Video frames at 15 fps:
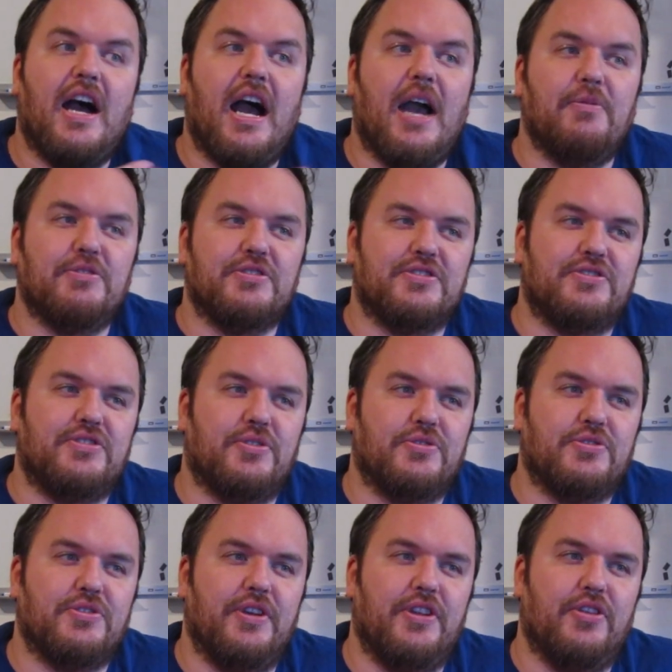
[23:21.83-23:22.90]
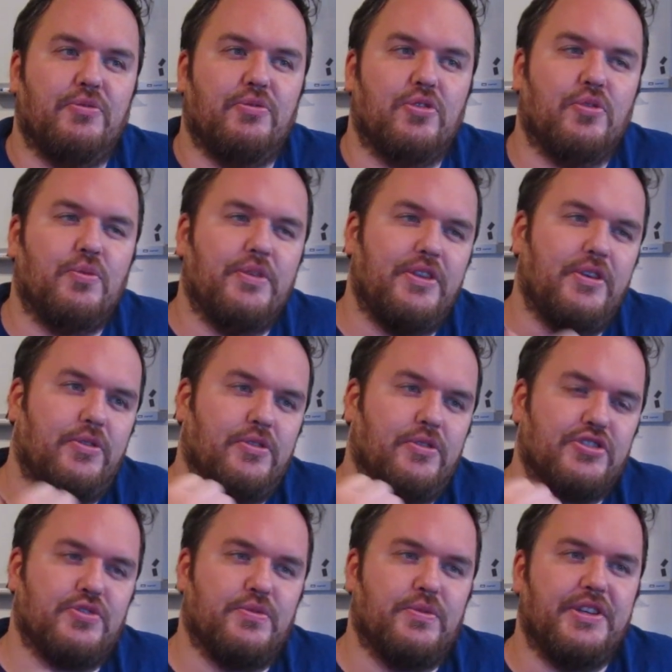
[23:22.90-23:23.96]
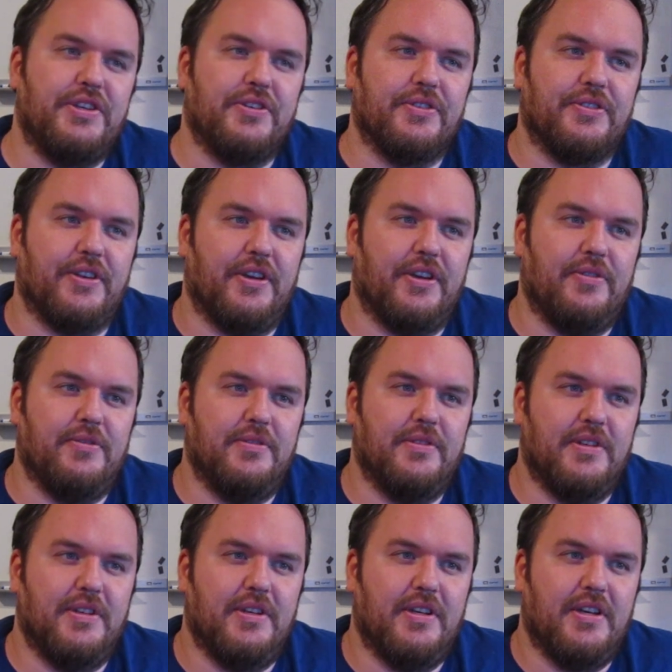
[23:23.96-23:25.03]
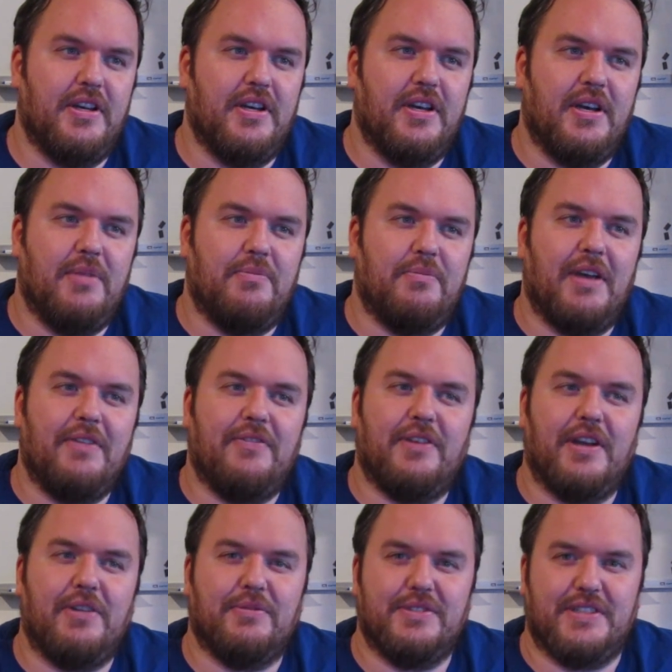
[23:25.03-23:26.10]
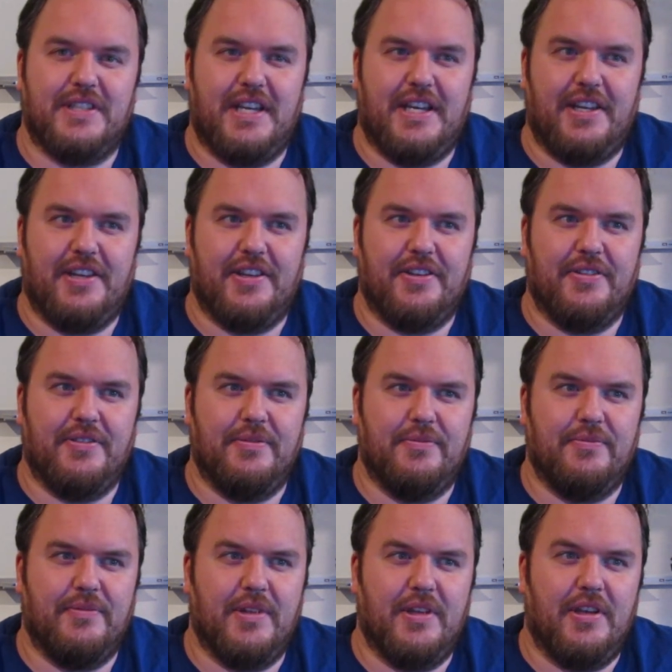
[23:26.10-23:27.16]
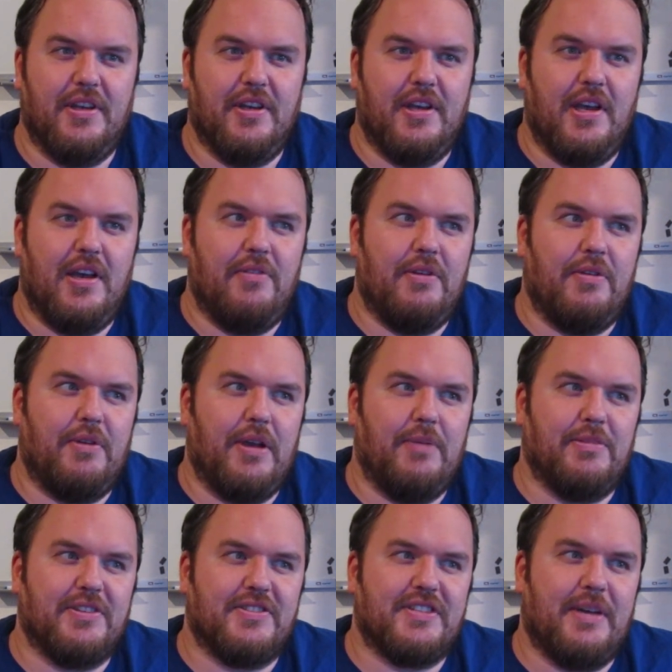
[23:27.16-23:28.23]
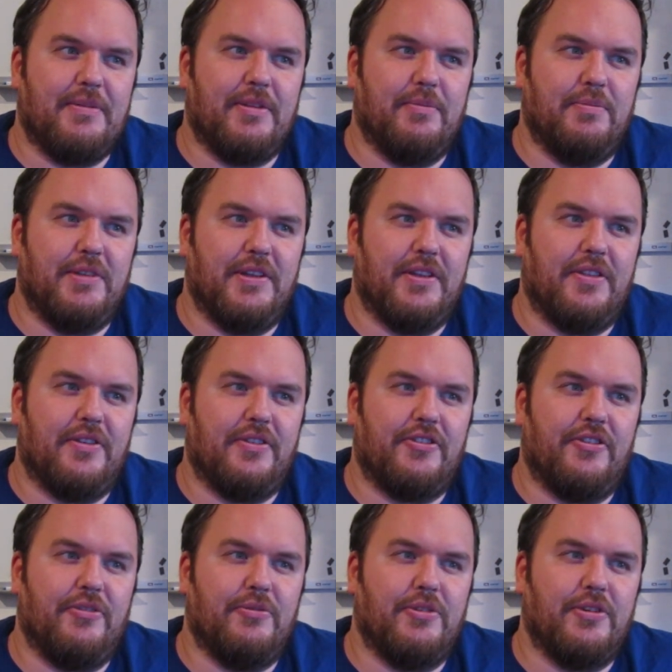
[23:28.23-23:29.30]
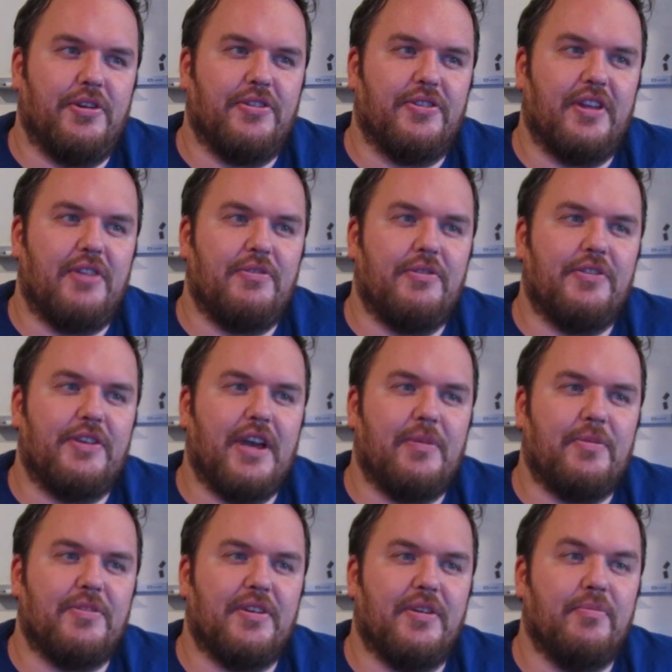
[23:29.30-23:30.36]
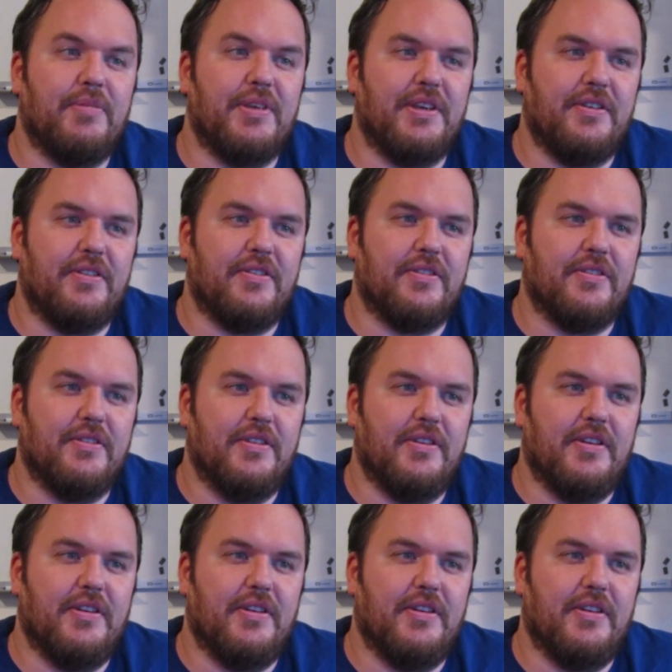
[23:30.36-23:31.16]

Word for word: I was a soldier in the war with the orcs 20 years ago. My fight was then. We were able to stop the bloodthirsty warriors, and we've kept some peace.